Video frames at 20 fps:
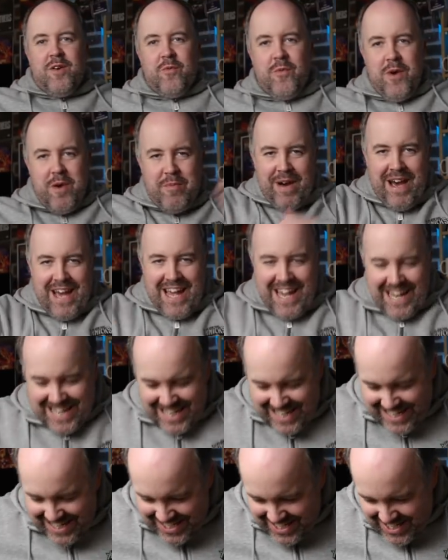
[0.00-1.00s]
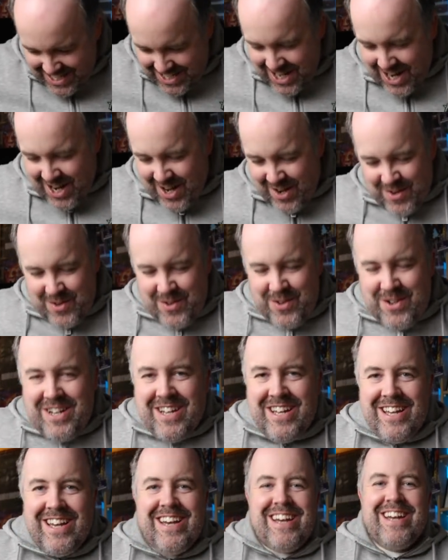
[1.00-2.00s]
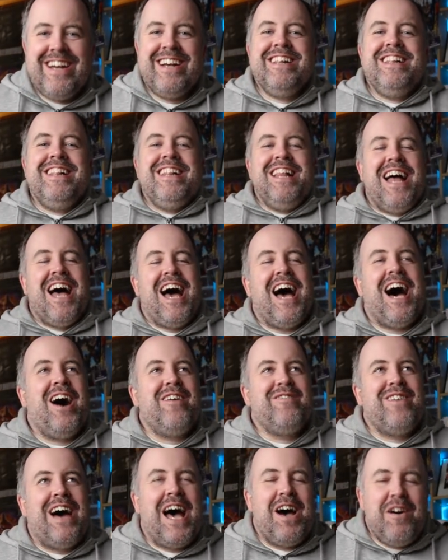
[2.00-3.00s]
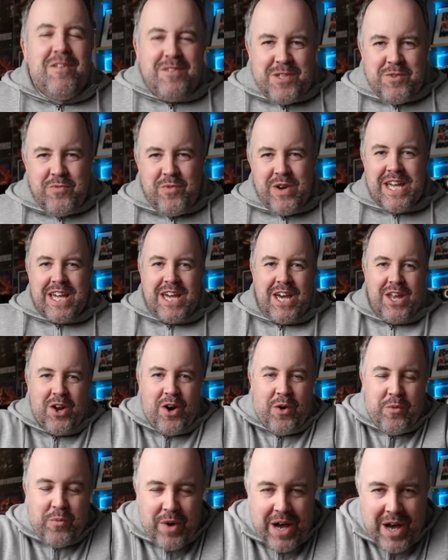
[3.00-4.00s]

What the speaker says: We're back. So, how did we get on?